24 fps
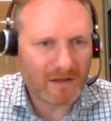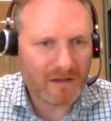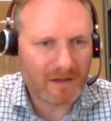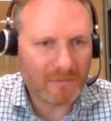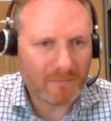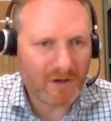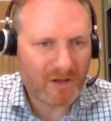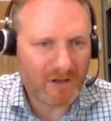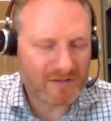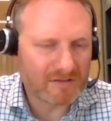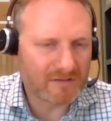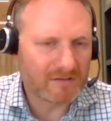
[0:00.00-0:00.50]

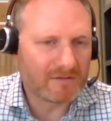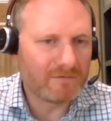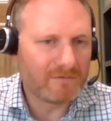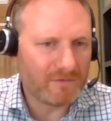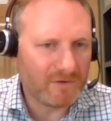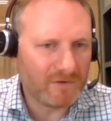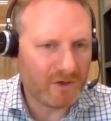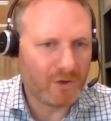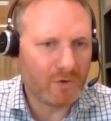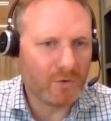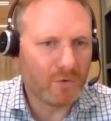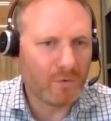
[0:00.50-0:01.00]
positive
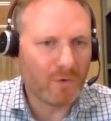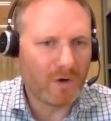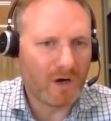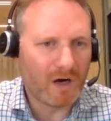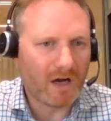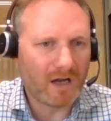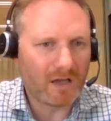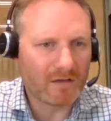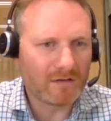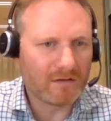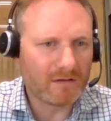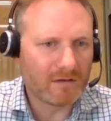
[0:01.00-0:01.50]
view
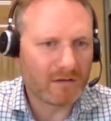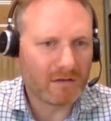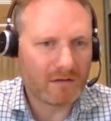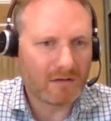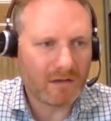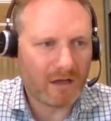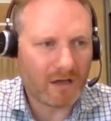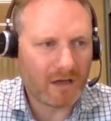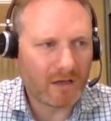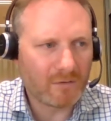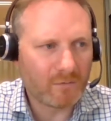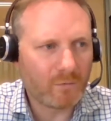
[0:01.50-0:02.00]
on
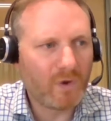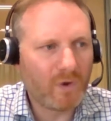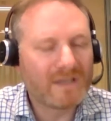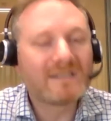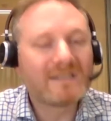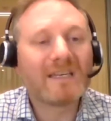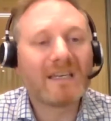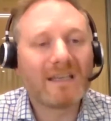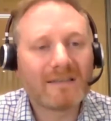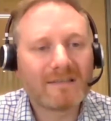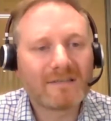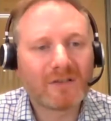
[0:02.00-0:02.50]
when
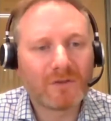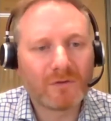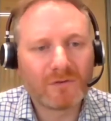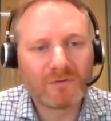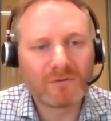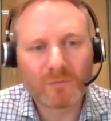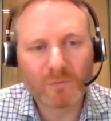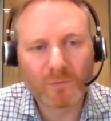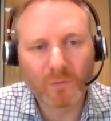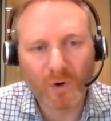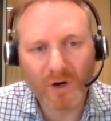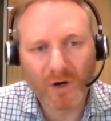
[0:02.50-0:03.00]
things
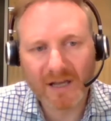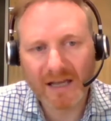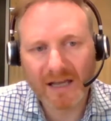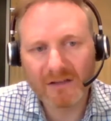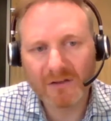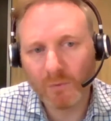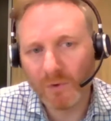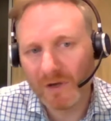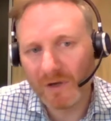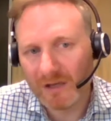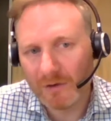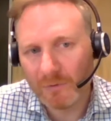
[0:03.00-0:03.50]
don't work out the
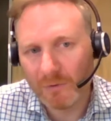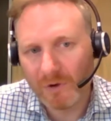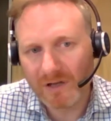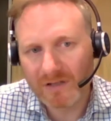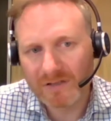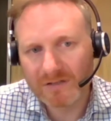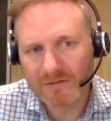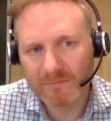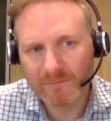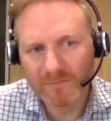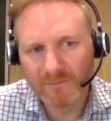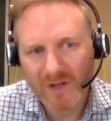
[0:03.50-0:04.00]
way you want
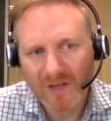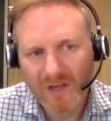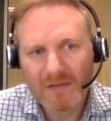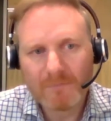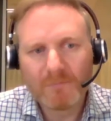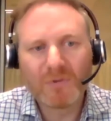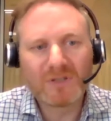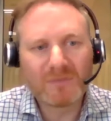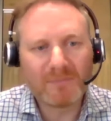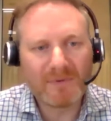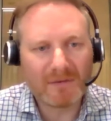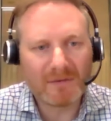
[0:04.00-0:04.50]
them,
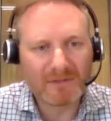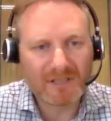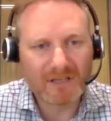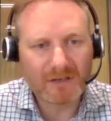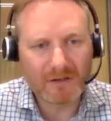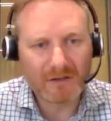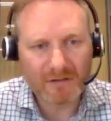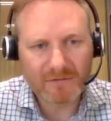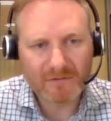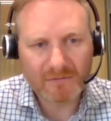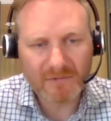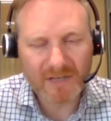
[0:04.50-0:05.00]
but to be able to
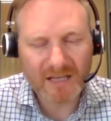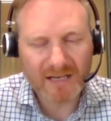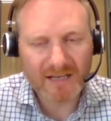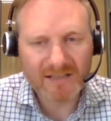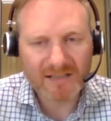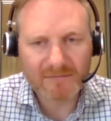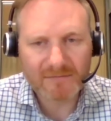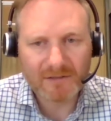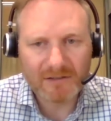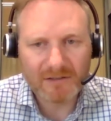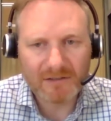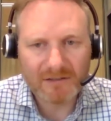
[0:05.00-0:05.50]
learn from that
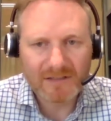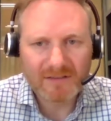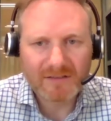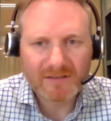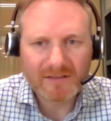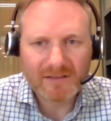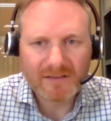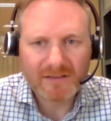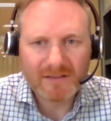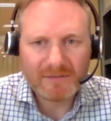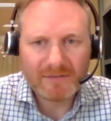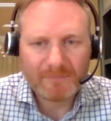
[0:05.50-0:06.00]

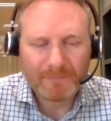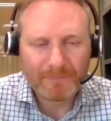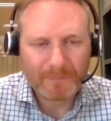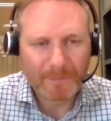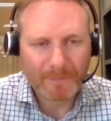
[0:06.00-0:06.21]
experience. Yeah.